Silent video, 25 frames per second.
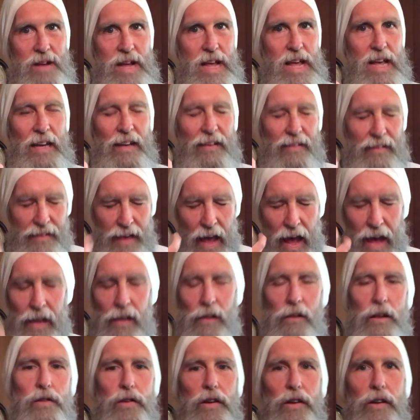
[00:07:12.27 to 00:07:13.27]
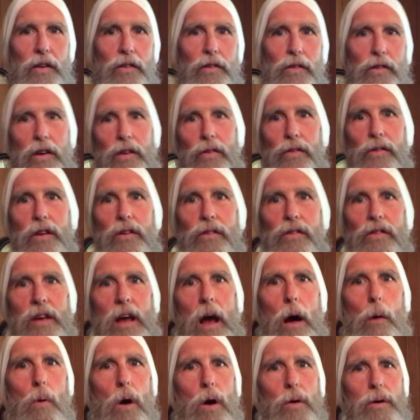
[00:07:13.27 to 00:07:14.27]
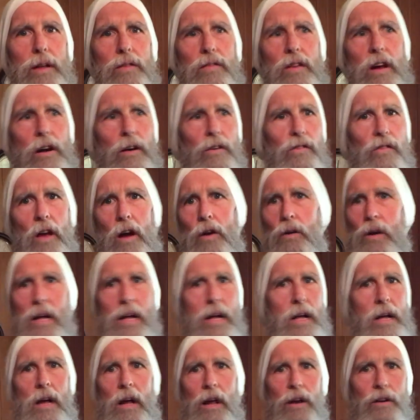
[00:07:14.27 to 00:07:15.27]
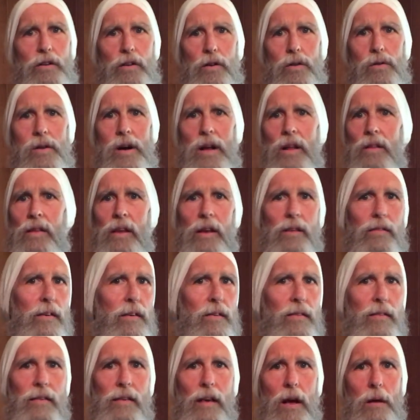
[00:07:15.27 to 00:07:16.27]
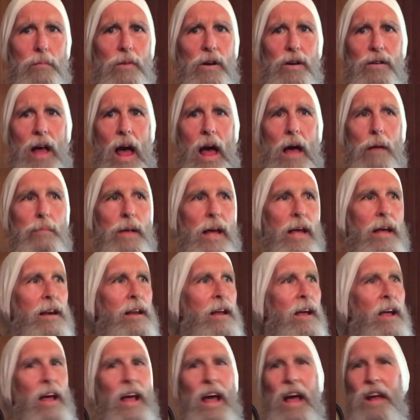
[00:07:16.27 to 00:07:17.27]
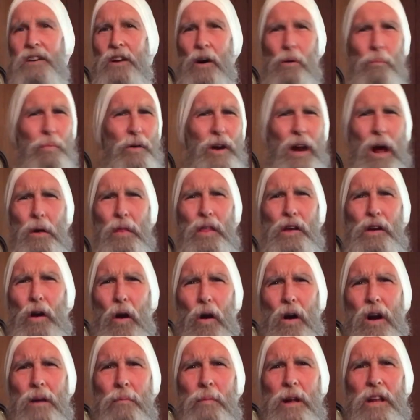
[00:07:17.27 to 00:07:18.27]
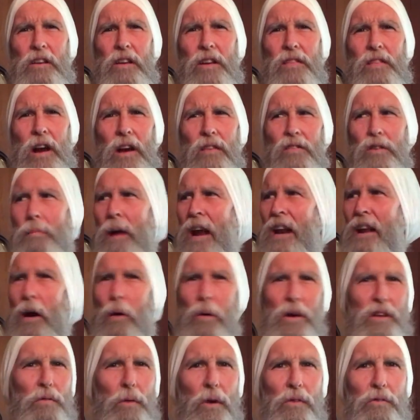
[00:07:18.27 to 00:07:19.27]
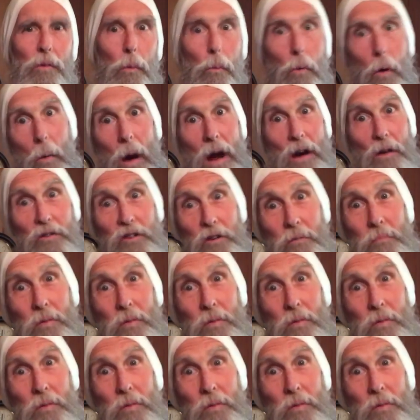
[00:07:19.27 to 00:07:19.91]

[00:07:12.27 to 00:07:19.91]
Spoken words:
exactly the consistency I want in there. So do it. This is summertime, and don't put all the garbage in there. Everybody always wants to, well, why don't